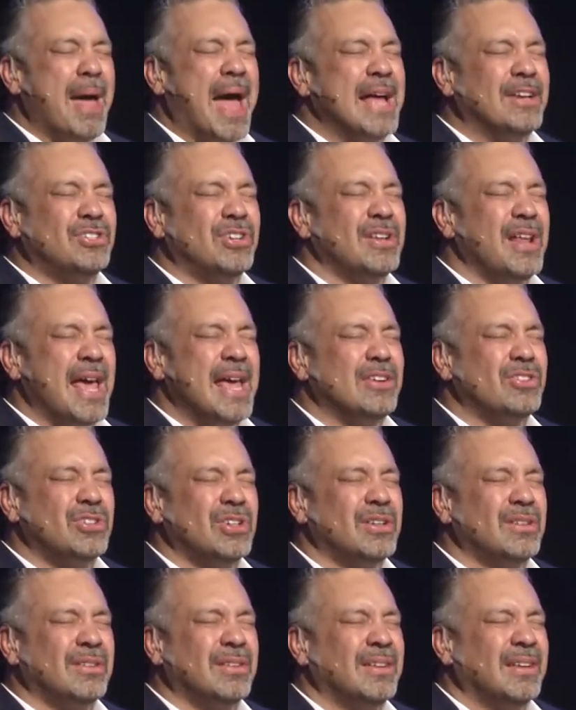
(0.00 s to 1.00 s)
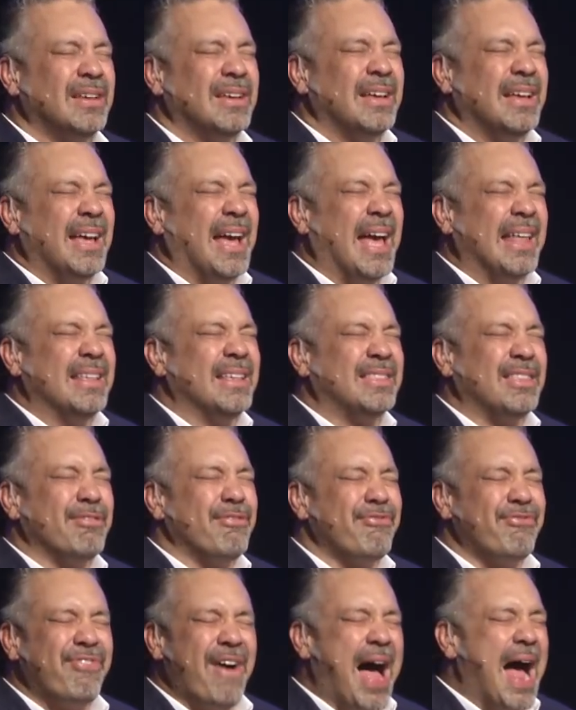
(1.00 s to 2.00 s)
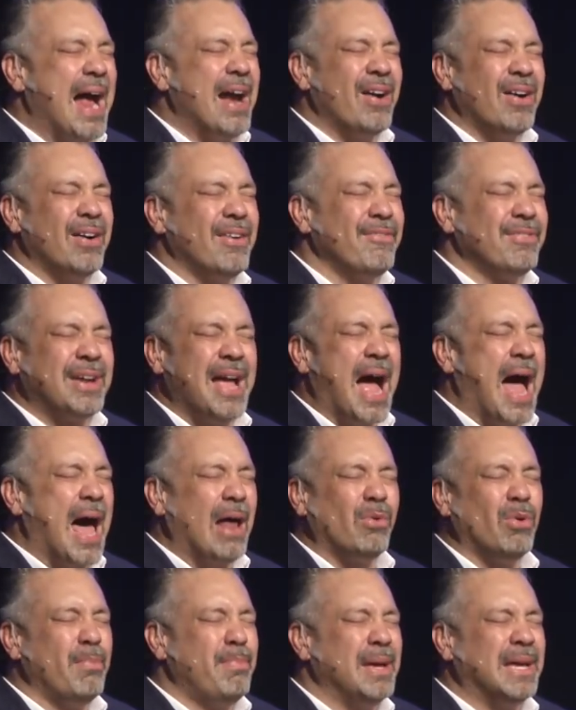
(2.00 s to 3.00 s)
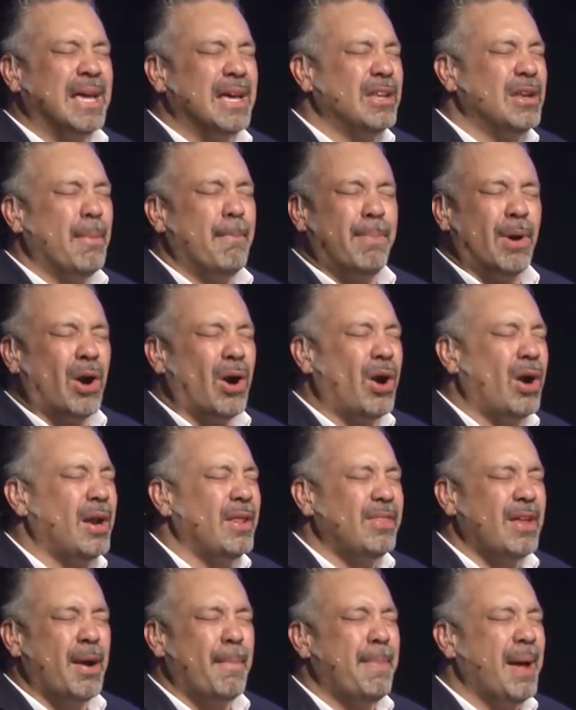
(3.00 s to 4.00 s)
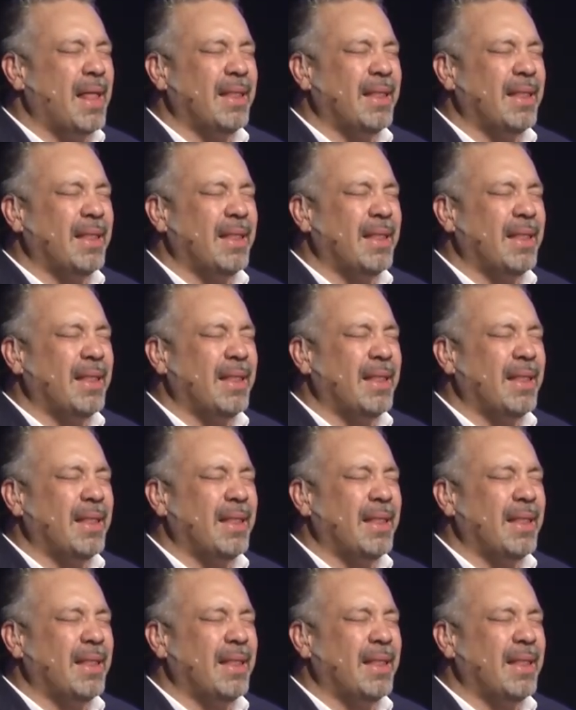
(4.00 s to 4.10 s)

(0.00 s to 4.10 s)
imagination. And that the fire of God will begin to burn in their